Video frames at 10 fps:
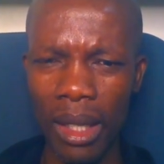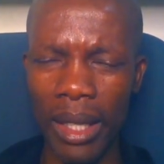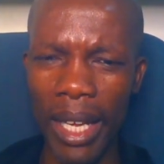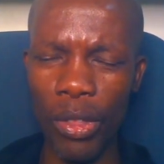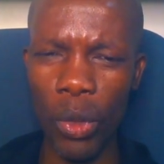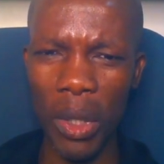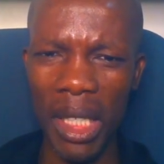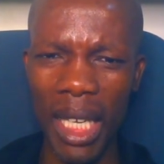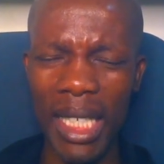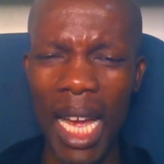They thought
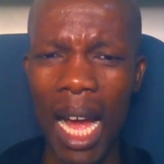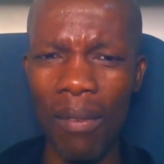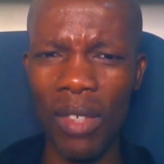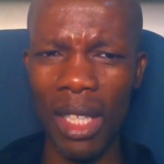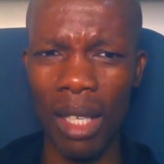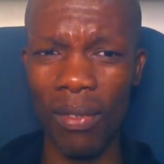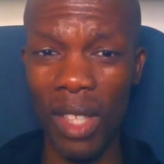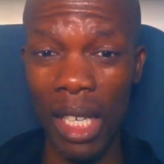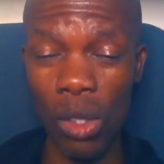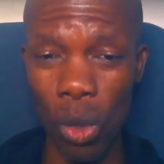that after they
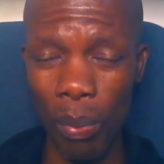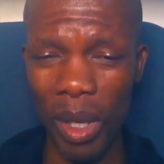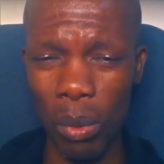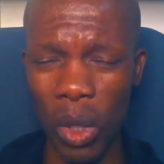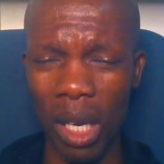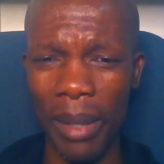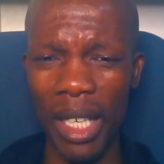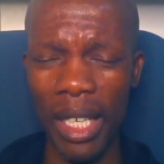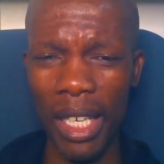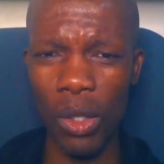thrust Robert Mugabe
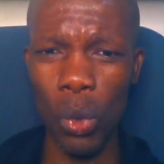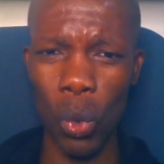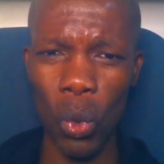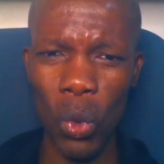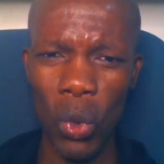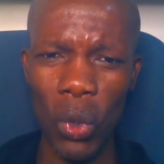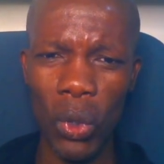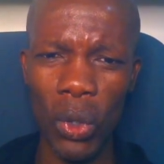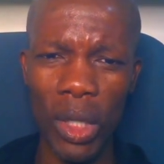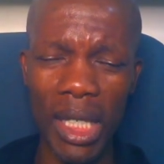into
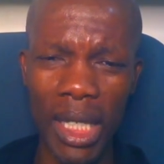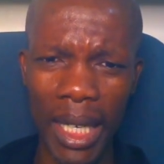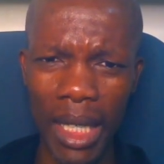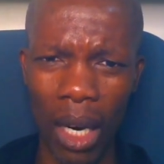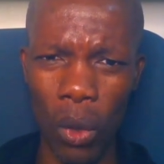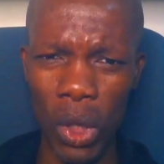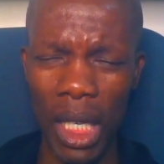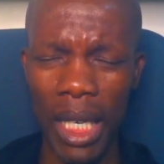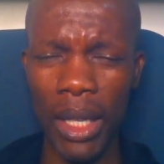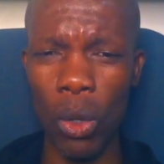the state house,
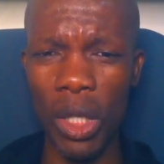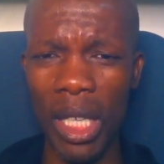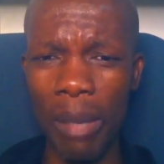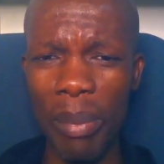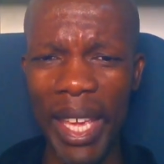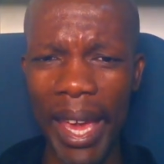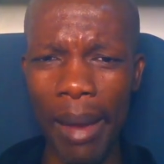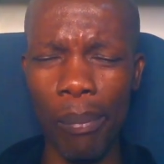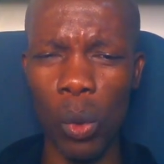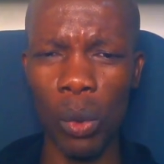they would then be
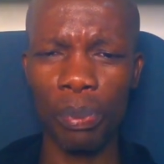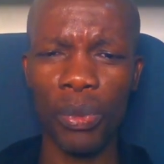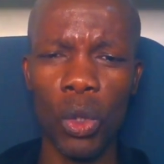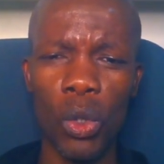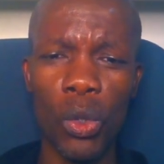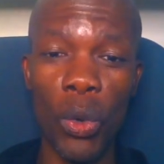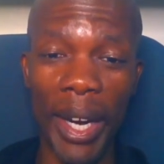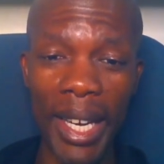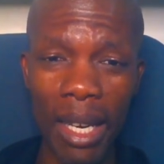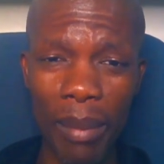able to
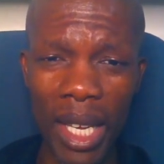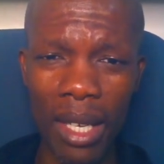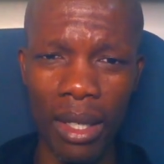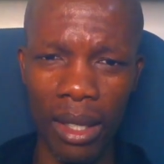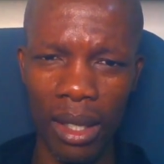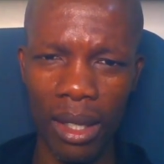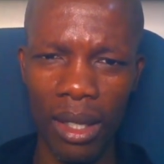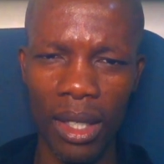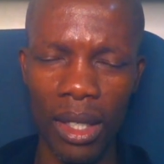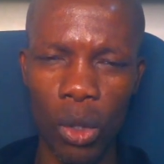rein him in.
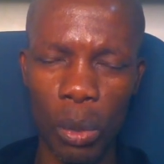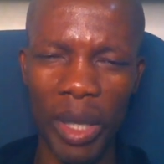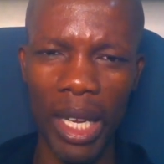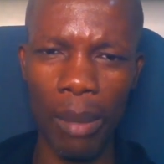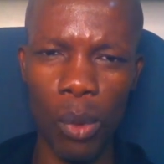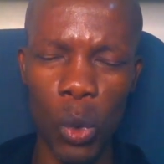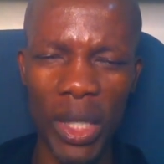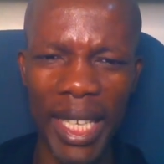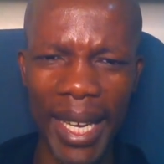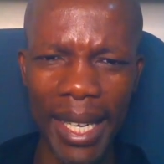They would be able to
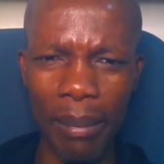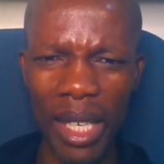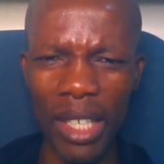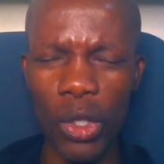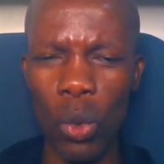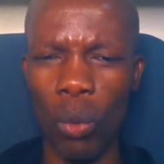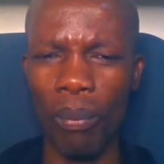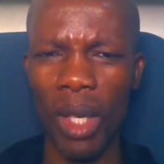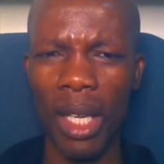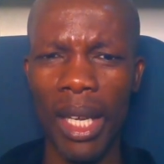turn him into
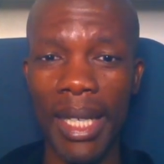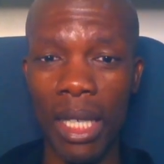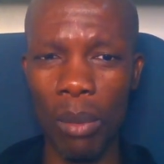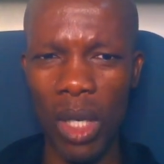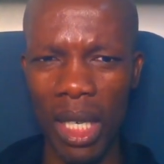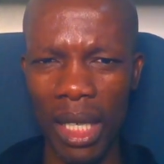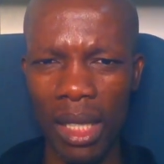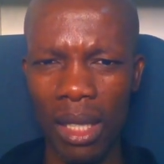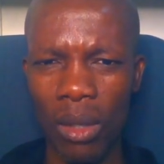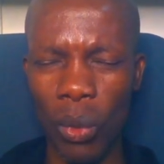a democrat,
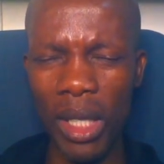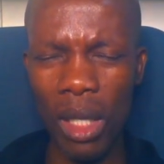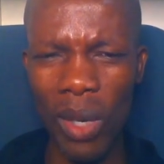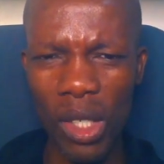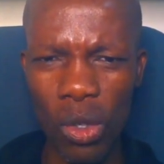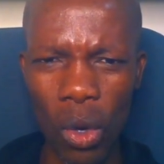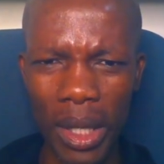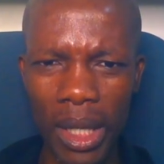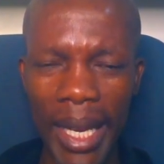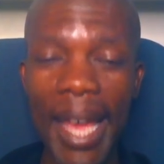which he was
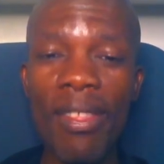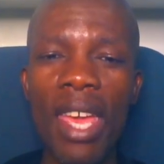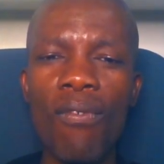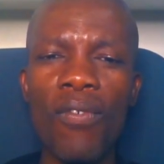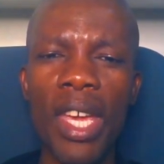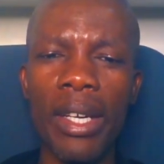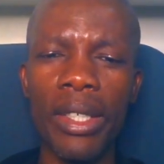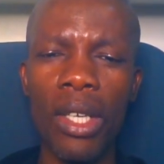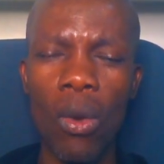not. And they failed.